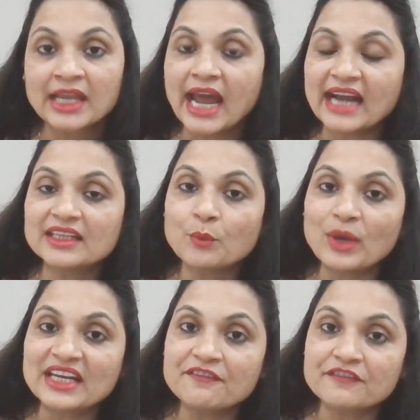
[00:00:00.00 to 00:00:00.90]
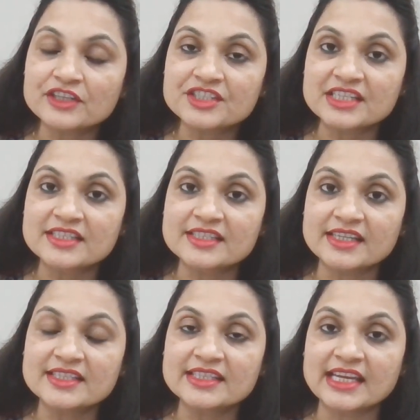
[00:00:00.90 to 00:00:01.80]
At the very first
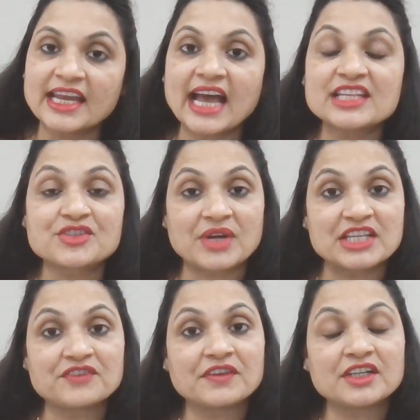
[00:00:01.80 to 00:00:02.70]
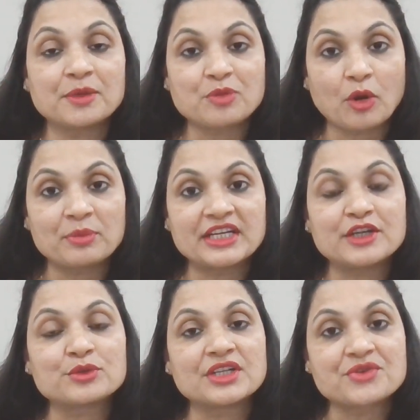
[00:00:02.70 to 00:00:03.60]
instance, he has transferred the property
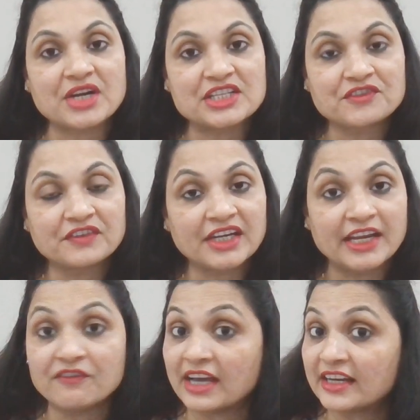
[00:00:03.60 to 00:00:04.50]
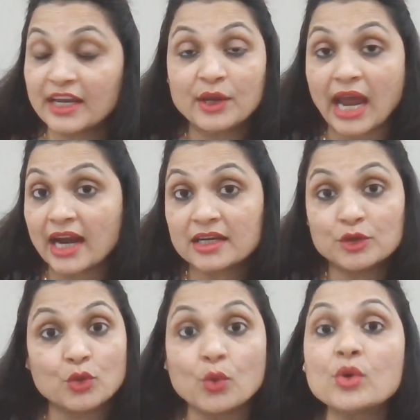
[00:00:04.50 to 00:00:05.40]
to the transferee where he had
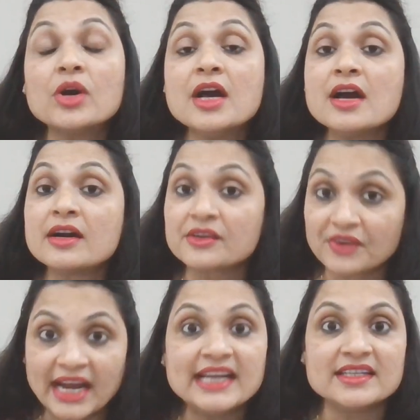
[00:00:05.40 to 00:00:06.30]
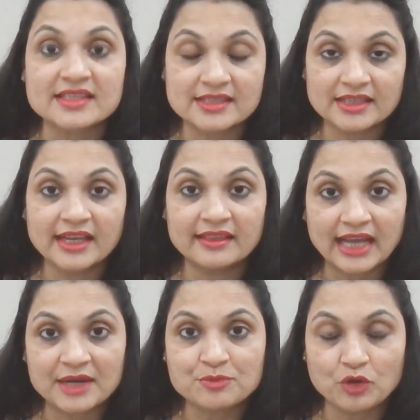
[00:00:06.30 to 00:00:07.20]
no rights in
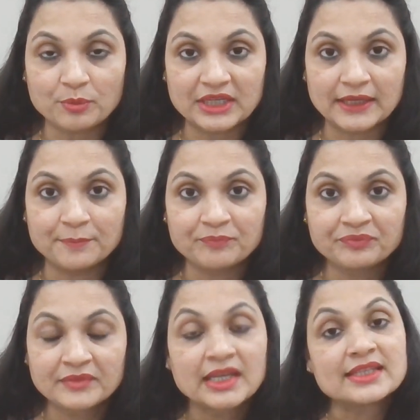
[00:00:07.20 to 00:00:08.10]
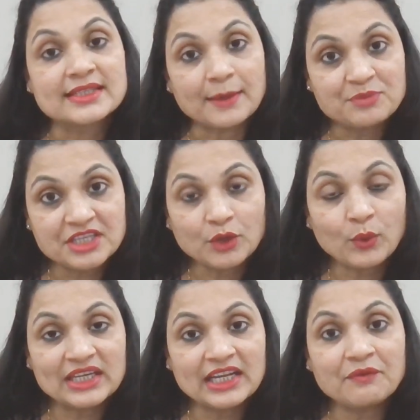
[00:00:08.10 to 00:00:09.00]
that property.
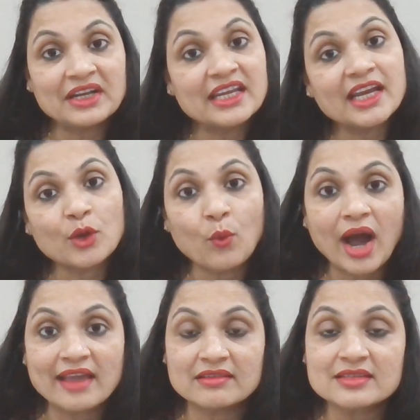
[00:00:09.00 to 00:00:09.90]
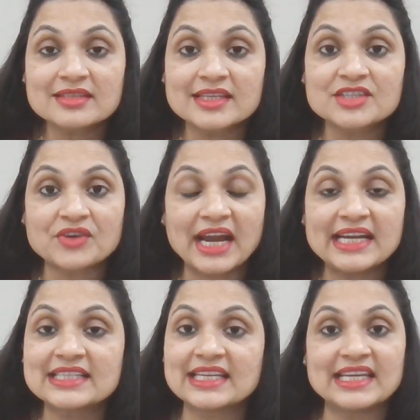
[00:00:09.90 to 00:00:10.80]
Subsequently, when he acquires his
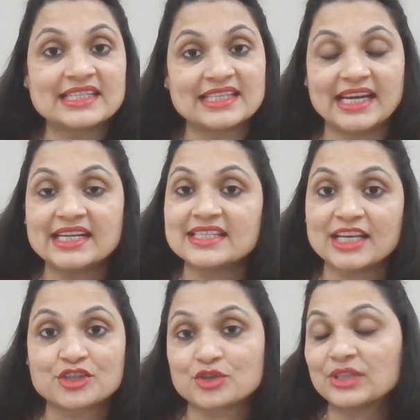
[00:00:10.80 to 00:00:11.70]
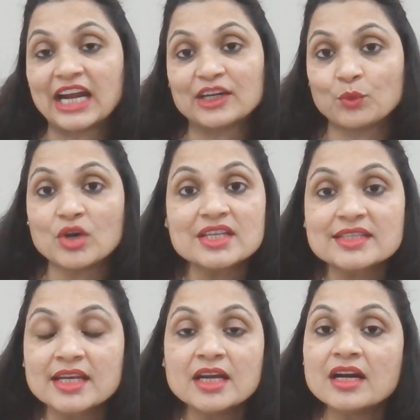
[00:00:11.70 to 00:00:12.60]
rights, he states as to that
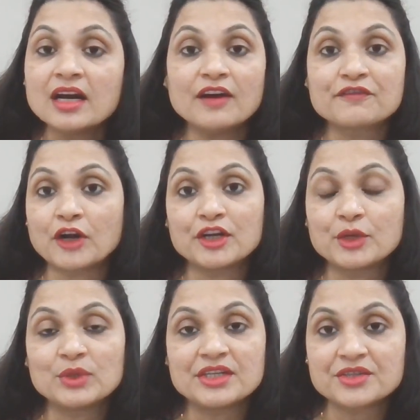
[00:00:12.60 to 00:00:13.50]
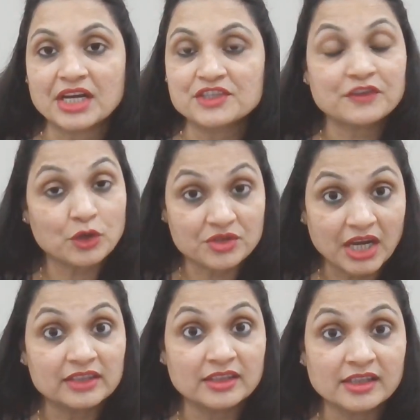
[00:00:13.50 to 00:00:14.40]
was a fraudulent transfer, or
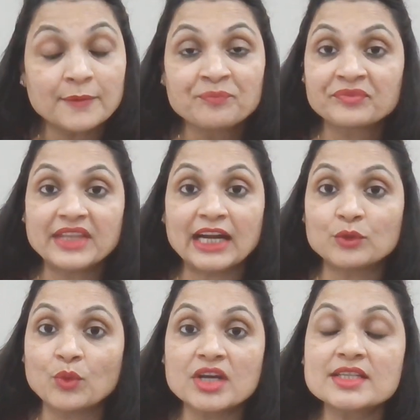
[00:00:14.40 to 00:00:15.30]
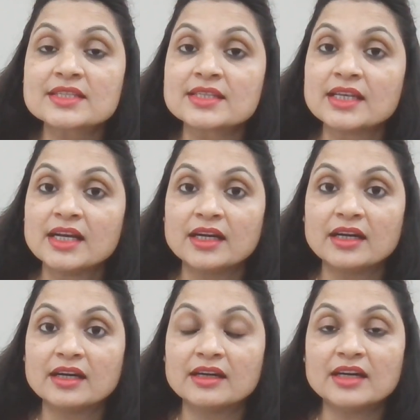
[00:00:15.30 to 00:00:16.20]
rather that was
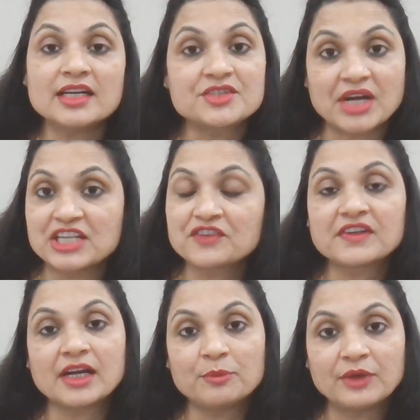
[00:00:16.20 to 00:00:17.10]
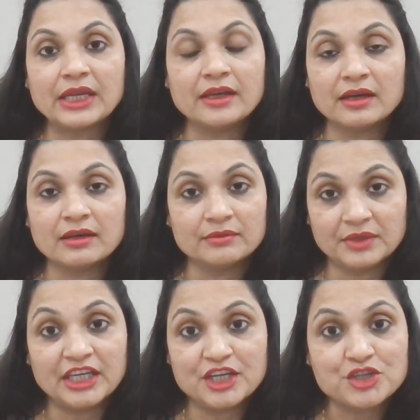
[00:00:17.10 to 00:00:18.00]
a transfer of
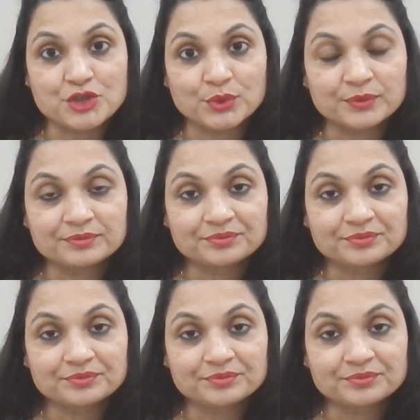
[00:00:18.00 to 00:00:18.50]
in issue.